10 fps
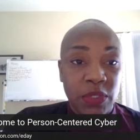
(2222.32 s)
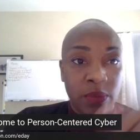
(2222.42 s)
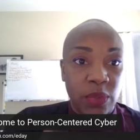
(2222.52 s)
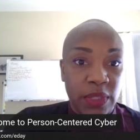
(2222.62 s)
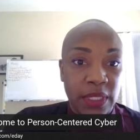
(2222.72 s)
I'm
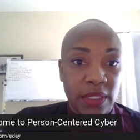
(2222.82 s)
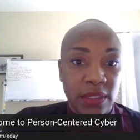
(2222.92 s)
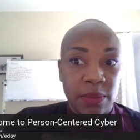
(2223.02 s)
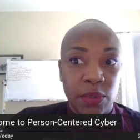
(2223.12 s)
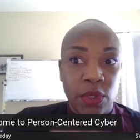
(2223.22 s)
done with
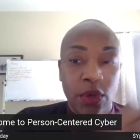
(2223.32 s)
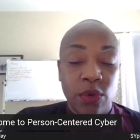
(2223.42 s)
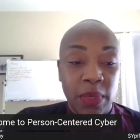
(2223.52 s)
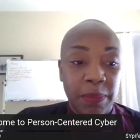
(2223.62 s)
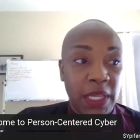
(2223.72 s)
this, I'm going to go
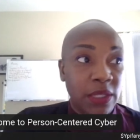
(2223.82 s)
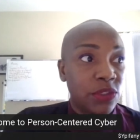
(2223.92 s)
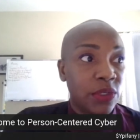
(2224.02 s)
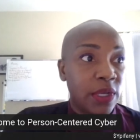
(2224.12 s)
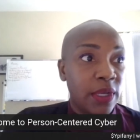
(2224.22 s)
to my
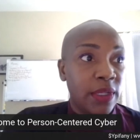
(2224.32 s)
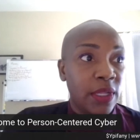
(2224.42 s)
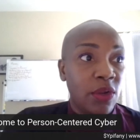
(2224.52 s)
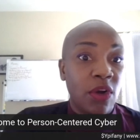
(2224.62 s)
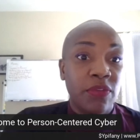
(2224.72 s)
Patreon
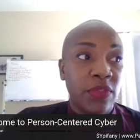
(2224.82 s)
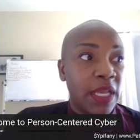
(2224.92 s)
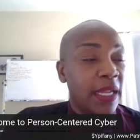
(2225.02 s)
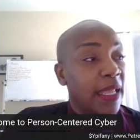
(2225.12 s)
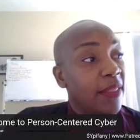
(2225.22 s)
and offer
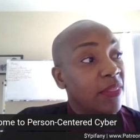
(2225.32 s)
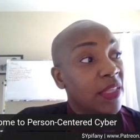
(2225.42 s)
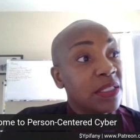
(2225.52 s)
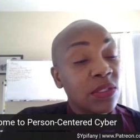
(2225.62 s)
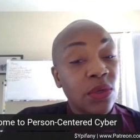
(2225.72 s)
that. And
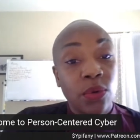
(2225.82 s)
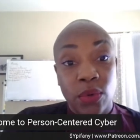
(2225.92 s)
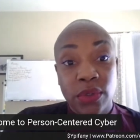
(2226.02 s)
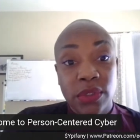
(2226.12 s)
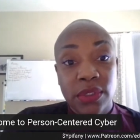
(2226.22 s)
this
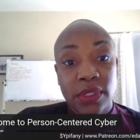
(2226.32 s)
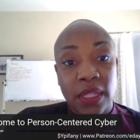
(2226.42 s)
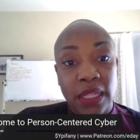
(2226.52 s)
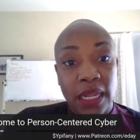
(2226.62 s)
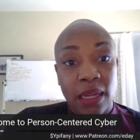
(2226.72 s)
course
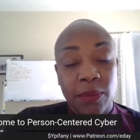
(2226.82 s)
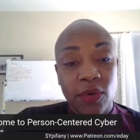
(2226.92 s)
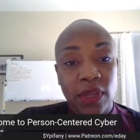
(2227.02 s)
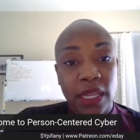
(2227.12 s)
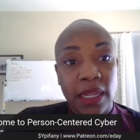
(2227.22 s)
that I'm
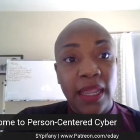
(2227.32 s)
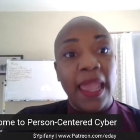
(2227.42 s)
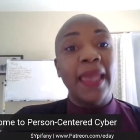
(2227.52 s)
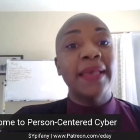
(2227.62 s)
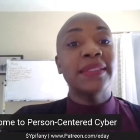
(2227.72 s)
creating
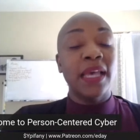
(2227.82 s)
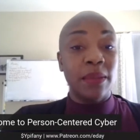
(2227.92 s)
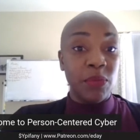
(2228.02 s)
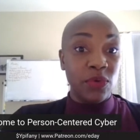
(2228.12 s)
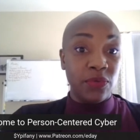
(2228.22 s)
as
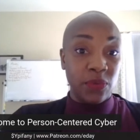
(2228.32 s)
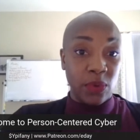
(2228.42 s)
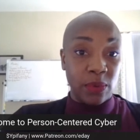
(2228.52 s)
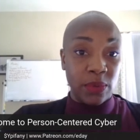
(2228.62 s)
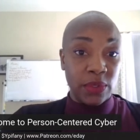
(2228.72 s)
I move
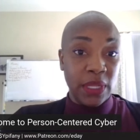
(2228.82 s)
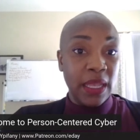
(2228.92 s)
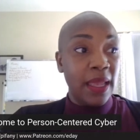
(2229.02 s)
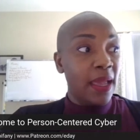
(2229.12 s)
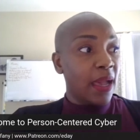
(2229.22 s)
forward,
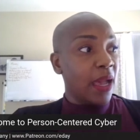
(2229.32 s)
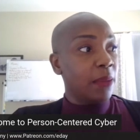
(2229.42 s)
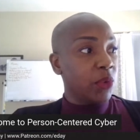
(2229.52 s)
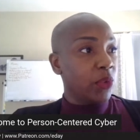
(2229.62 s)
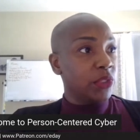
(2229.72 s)

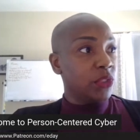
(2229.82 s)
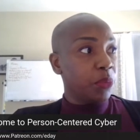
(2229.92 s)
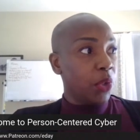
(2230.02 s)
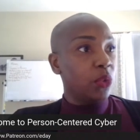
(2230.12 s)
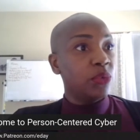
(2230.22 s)
I'm going to
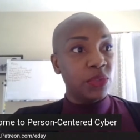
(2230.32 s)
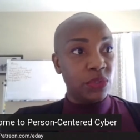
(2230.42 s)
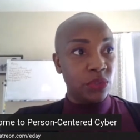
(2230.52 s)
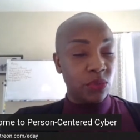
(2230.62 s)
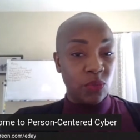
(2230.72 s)

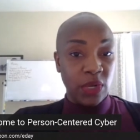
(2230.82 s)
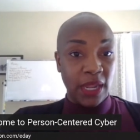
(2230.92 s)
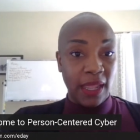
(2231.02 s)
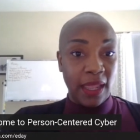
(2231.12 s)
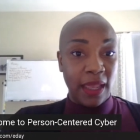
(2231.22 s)
post what
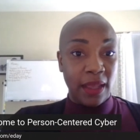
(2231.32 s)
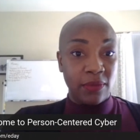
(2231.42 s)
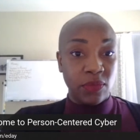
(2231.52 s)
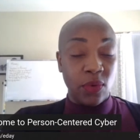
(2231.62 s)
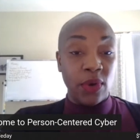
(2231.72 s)
I
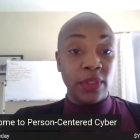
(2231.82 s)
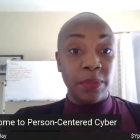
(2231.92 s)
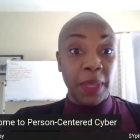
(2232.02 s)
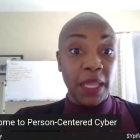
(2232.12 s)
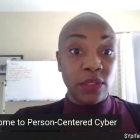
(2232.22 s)
have on
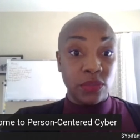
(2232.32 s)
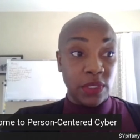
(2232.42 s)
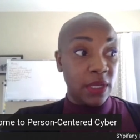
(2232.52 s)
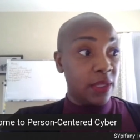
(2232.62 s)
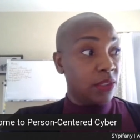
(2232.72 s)
the
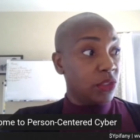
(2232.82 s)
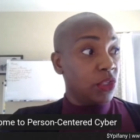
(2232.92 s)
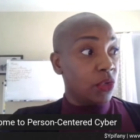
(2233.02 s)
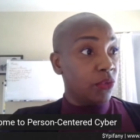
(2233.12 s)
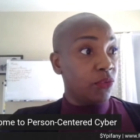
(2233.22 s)
Patreon,
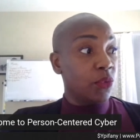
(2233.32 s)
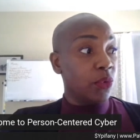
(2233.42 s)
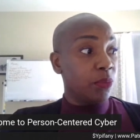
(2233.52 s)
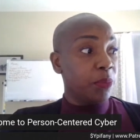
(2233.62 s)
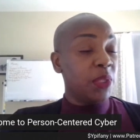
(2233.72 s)
you know,
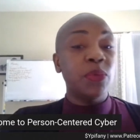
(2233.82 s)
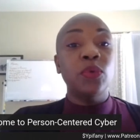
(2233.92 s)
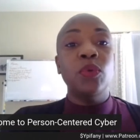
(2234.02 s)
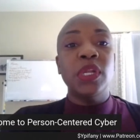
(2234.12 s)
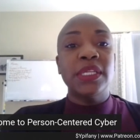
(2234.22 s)
for
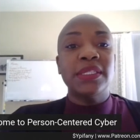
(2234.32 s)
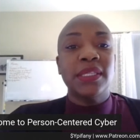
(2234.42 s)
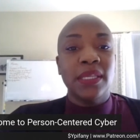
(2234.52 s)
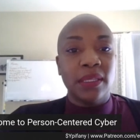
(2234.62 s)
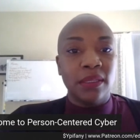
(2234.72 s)
people who want to
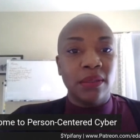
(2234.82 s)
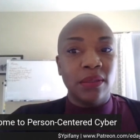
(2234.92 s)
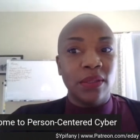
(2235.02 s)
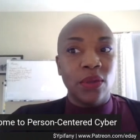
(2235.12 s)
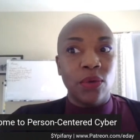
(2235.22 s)
see it,
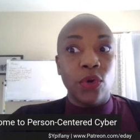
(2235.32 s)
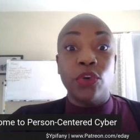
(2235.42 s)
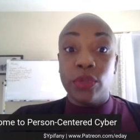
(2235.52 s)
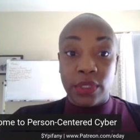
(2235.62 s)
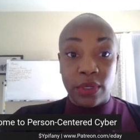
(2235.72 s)
you know,
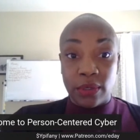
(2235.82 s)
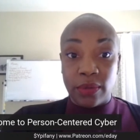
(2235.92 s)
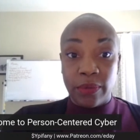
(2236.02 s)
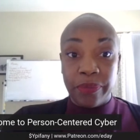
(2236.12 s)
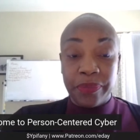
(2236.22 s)
earlier